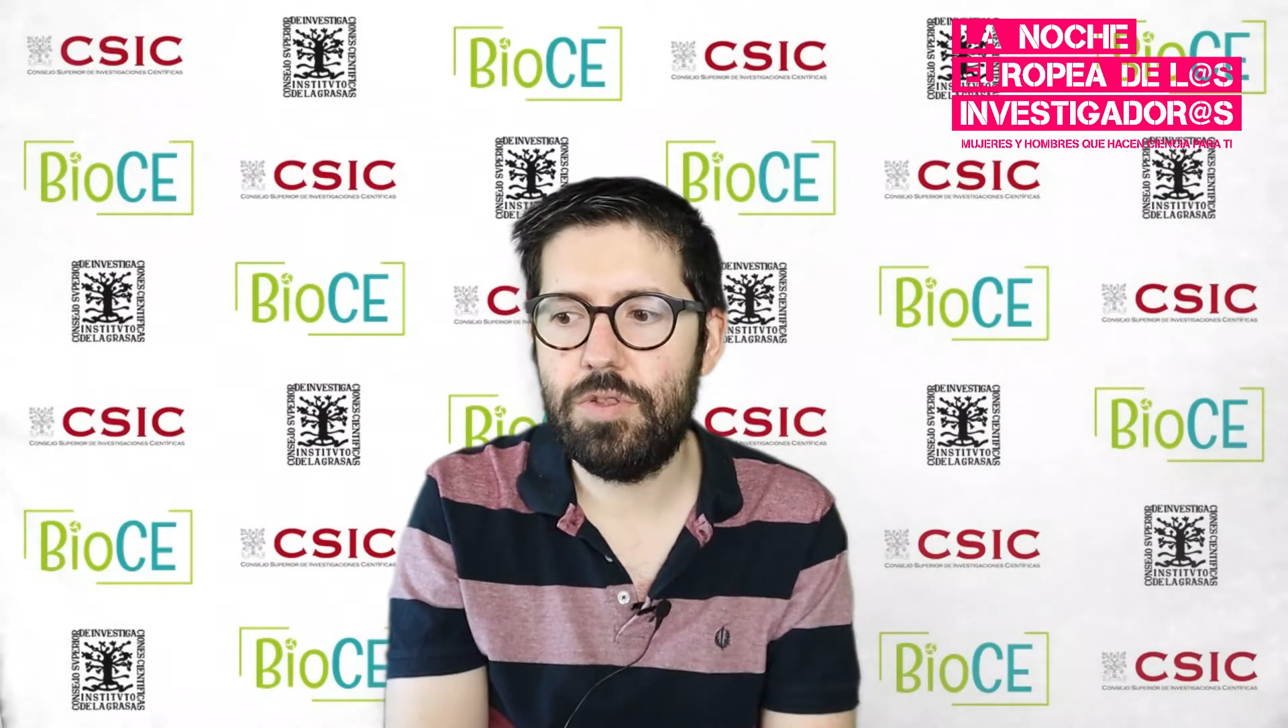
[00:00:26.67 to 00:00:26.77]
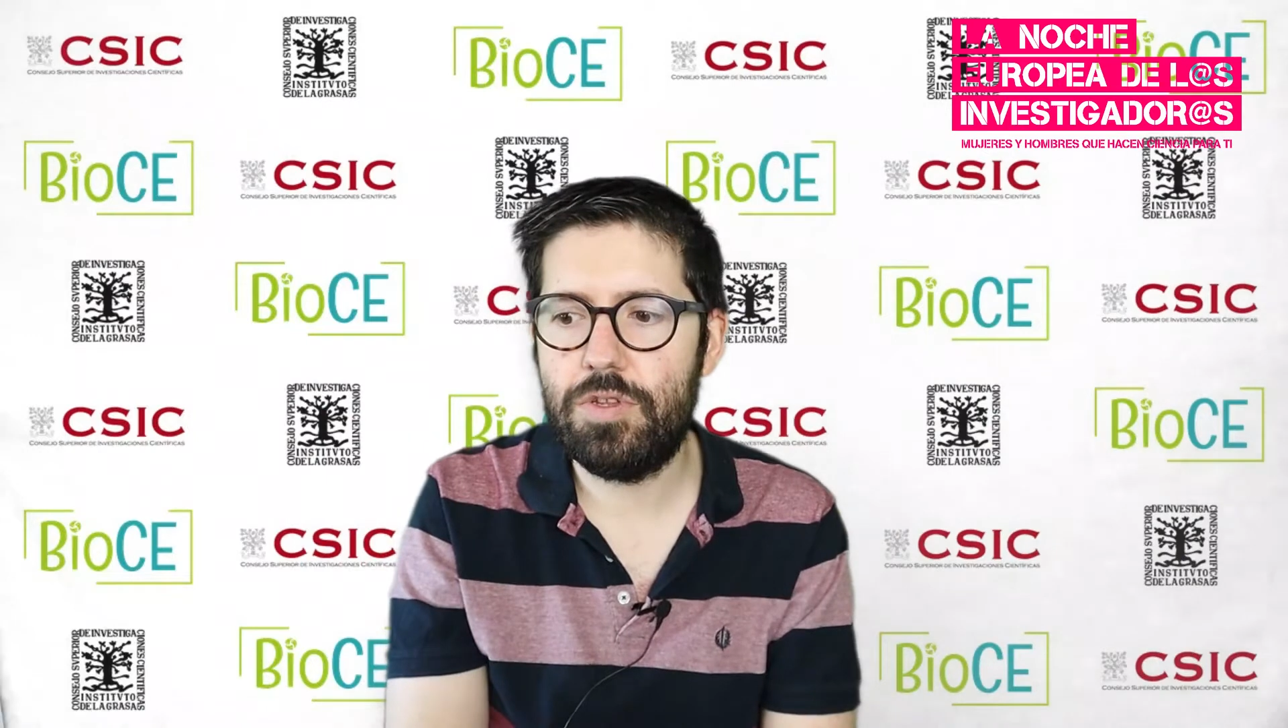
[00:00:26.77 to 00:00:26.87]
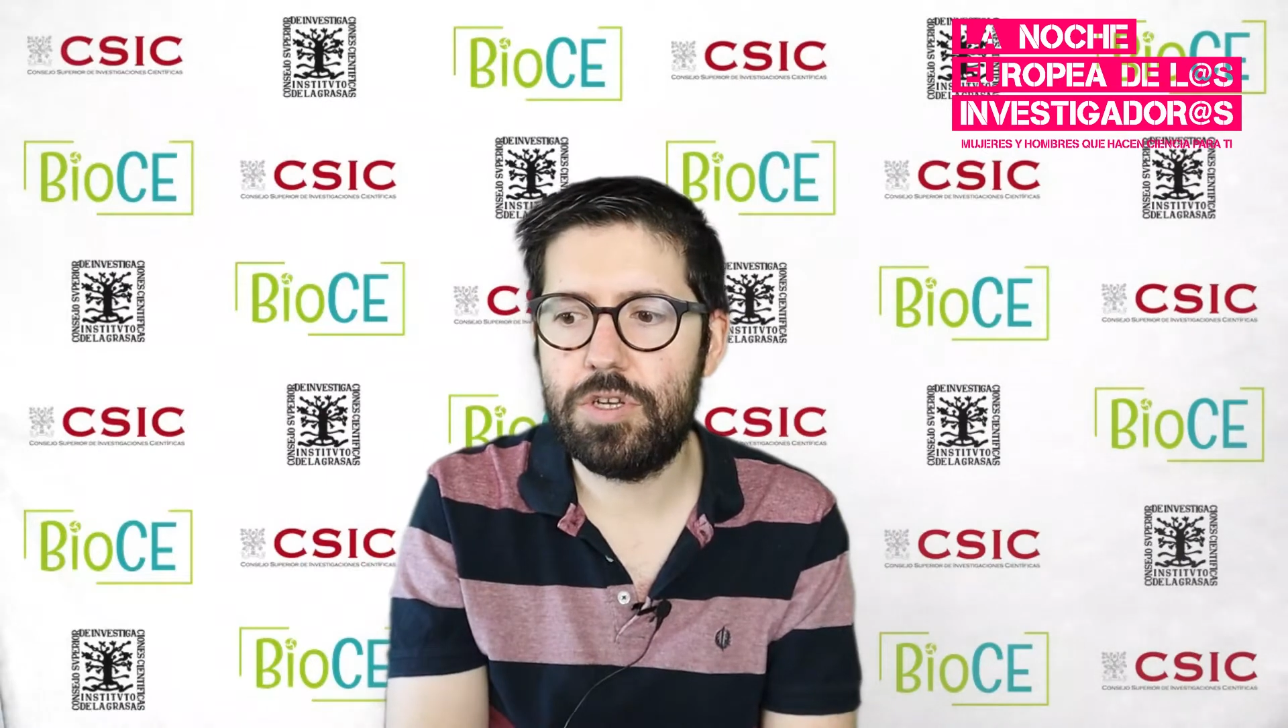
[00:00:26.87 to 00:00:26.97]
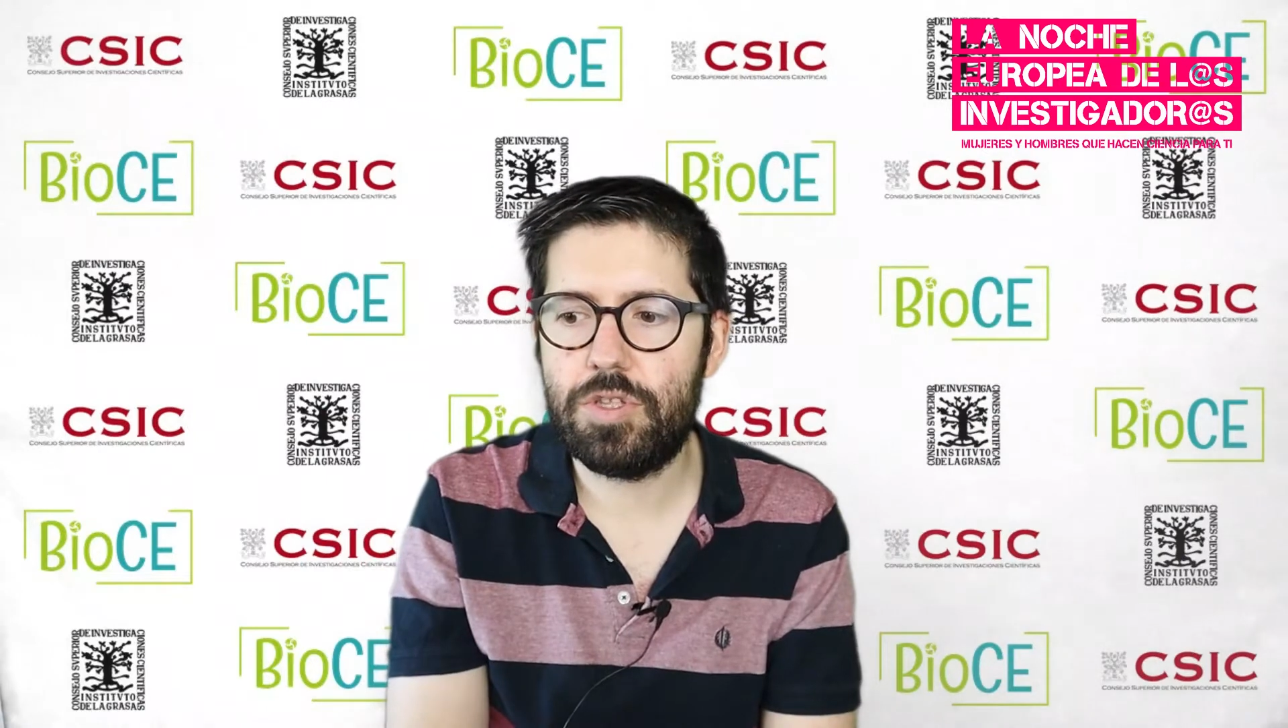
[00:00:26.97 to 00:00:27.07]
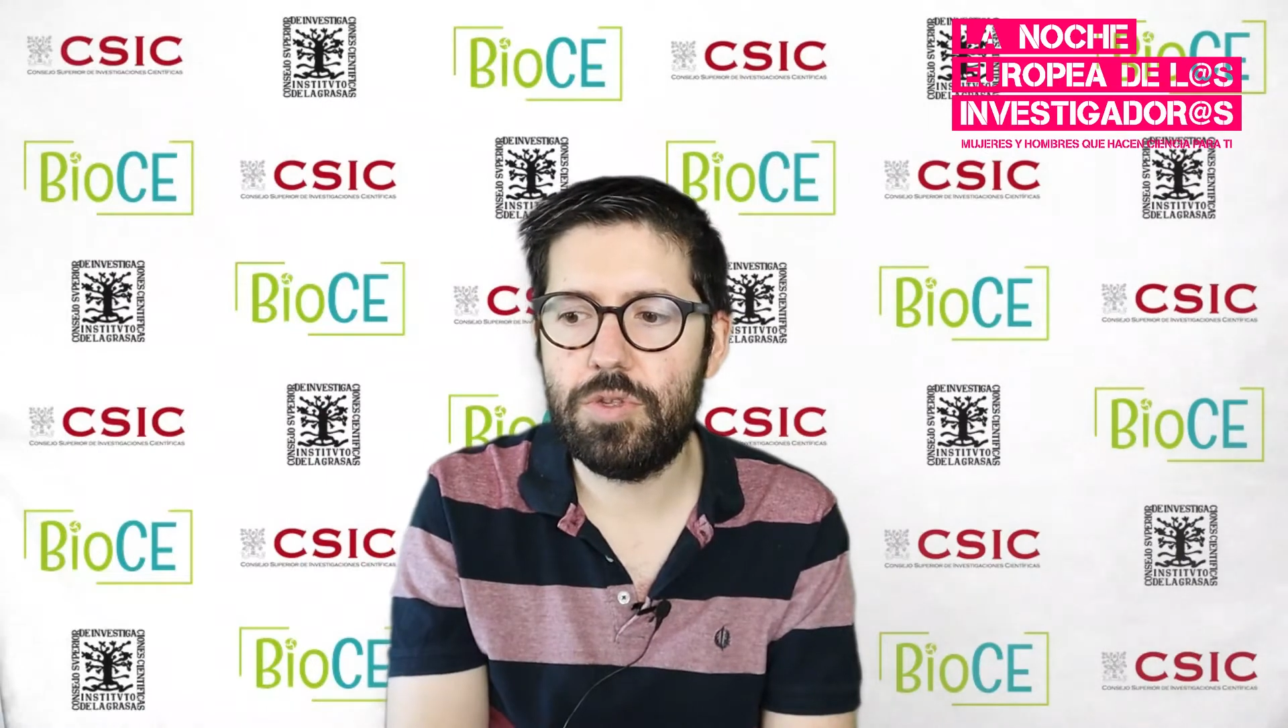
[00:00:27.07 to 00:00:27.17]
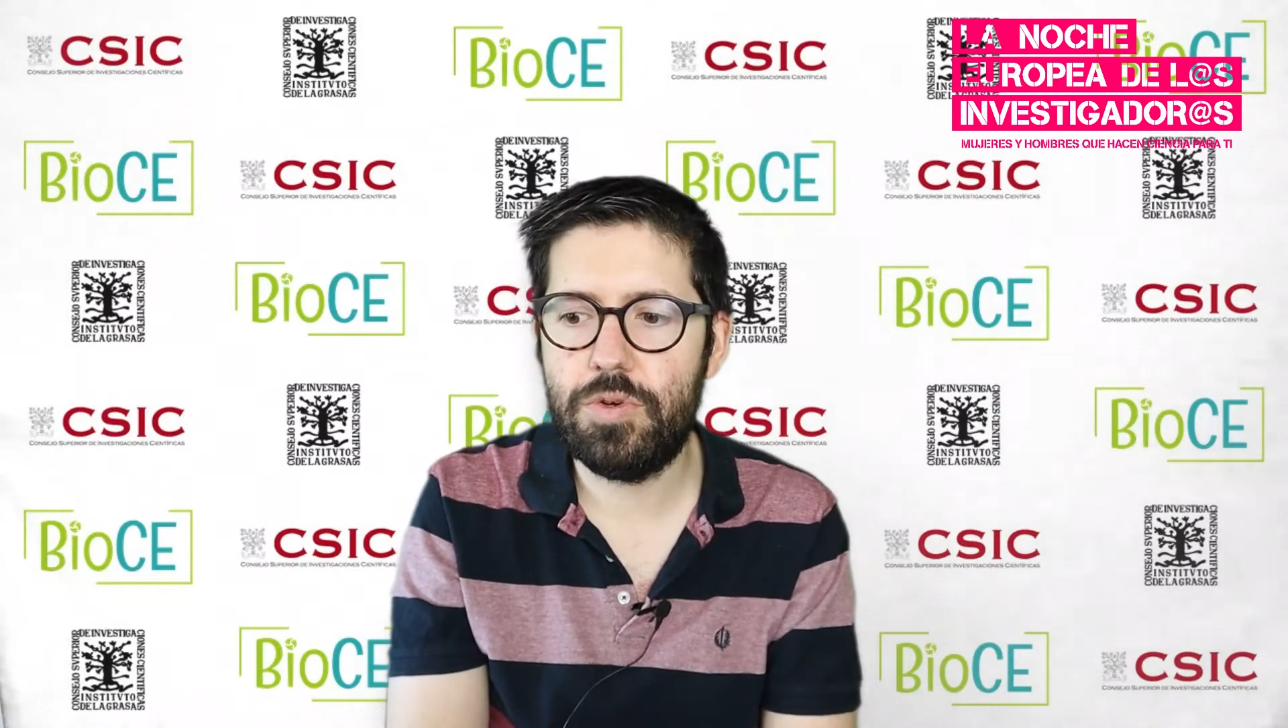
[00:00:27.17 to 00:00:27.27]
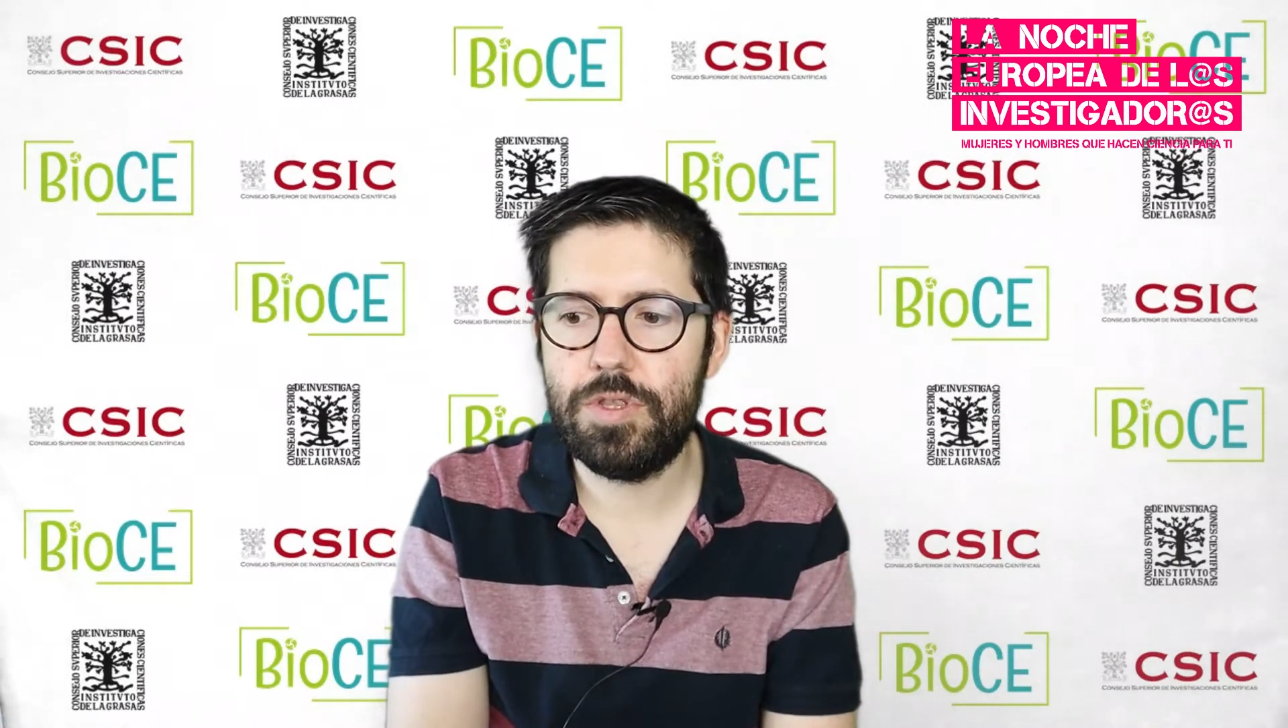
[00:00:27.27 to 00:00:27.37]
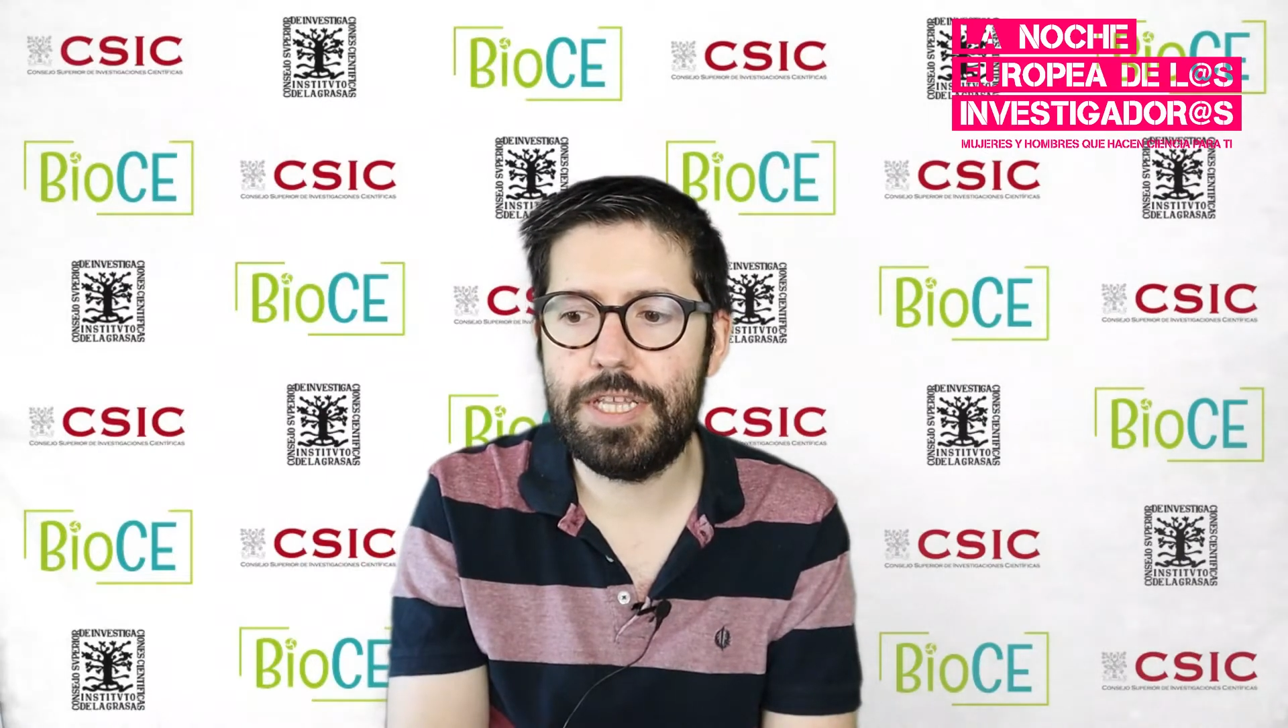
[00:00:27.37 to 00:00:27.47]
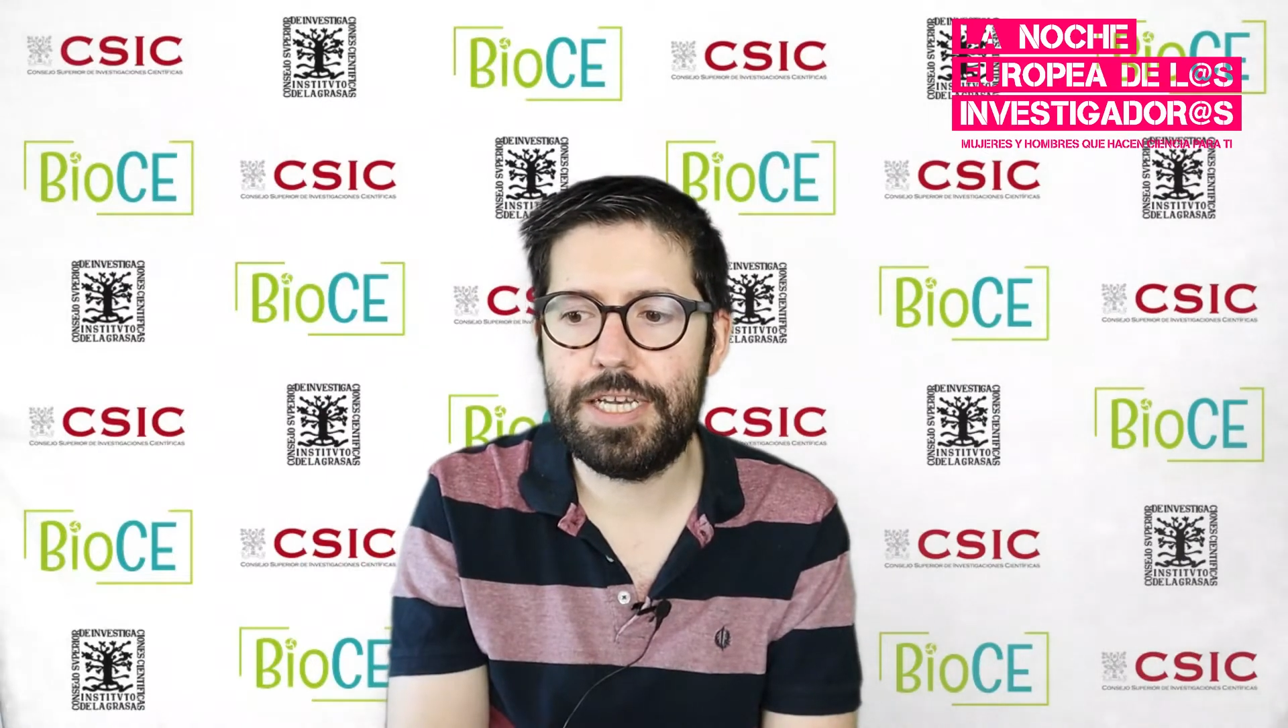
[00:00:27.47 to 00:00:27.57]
understood